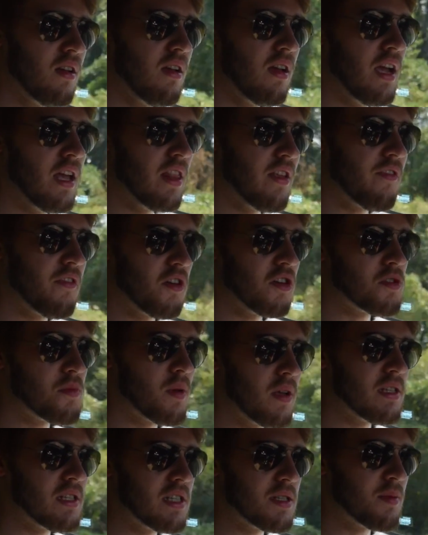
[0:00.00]
in the first
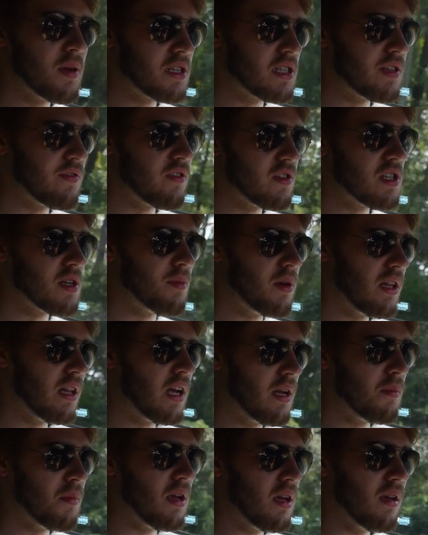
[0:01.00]
place, especially for somebody
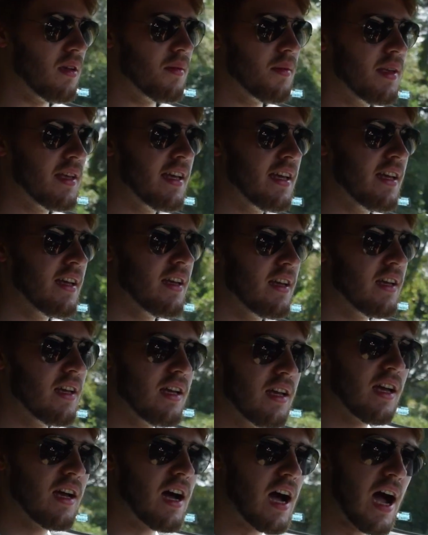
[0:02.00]
like me.
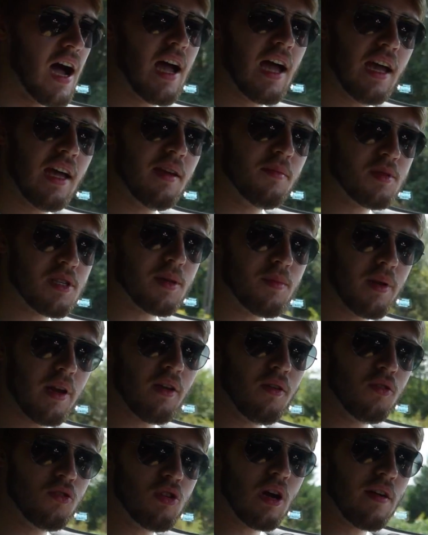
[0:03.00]
I am somebody
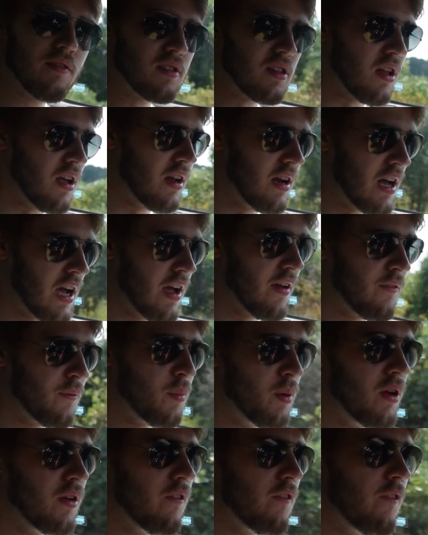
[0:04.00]
who drives a lot. I've
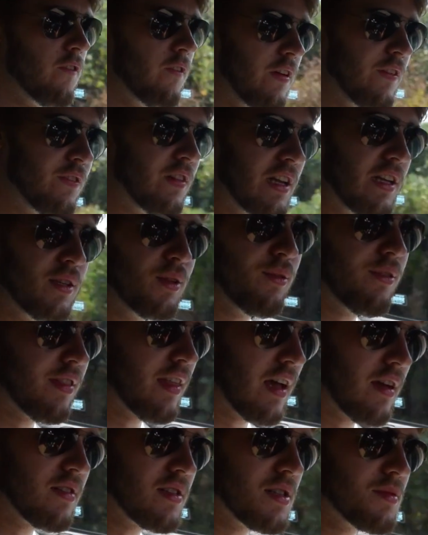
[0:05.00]
put
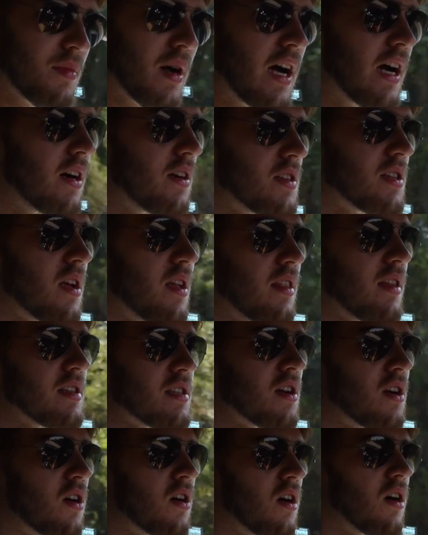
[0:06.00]
52,000 miles on this
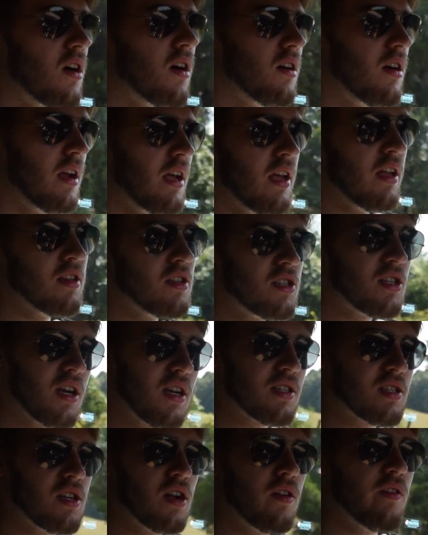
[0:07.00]
car in
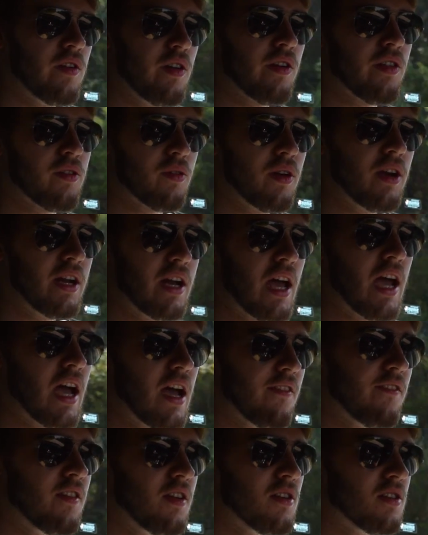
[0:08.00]
just over
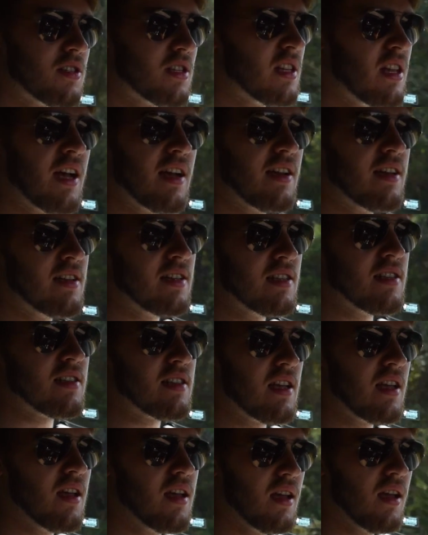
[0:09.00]
3.5 years, and that is
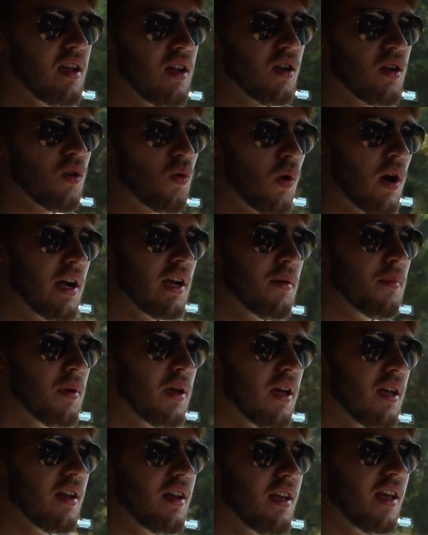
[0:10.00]
quite a
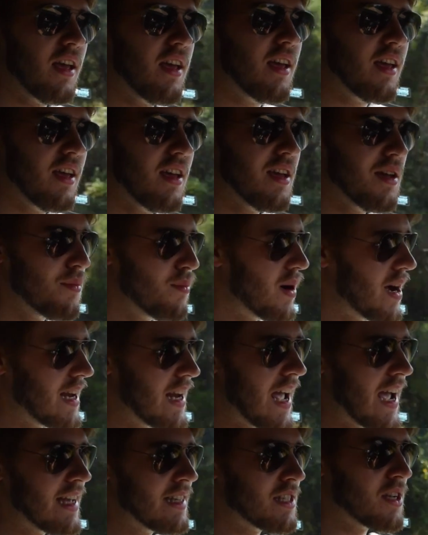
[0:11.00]
bit. My
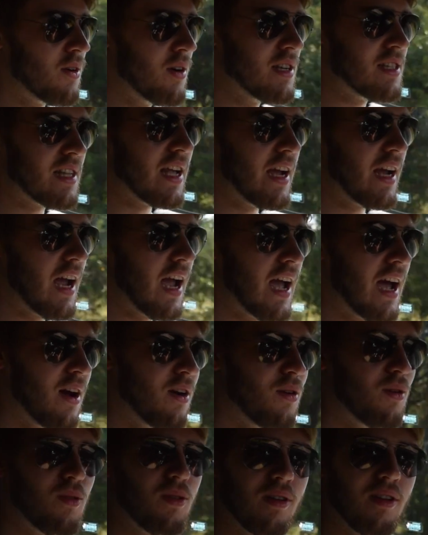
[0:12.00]
dad's always like,
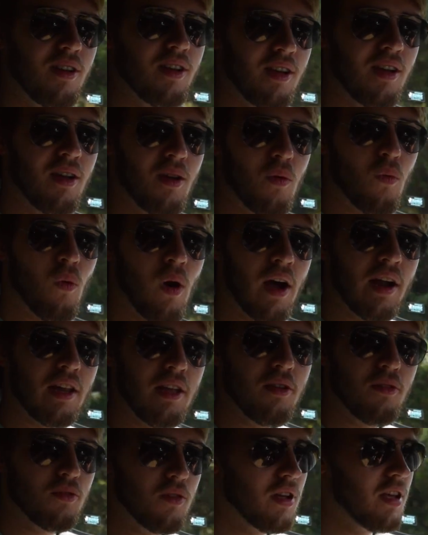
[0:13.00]
why do
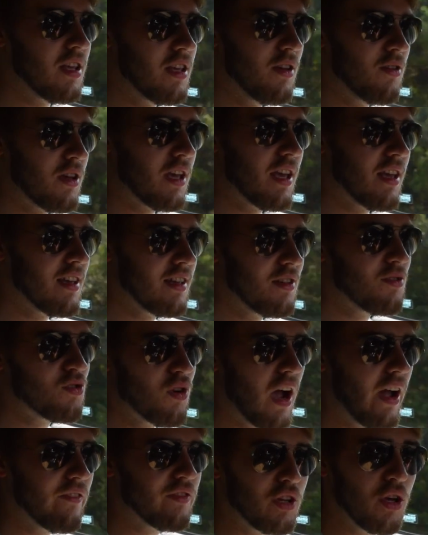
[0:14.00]
you
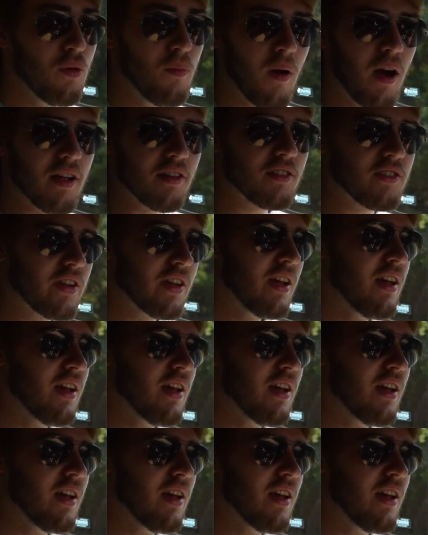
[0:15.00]
drive too much?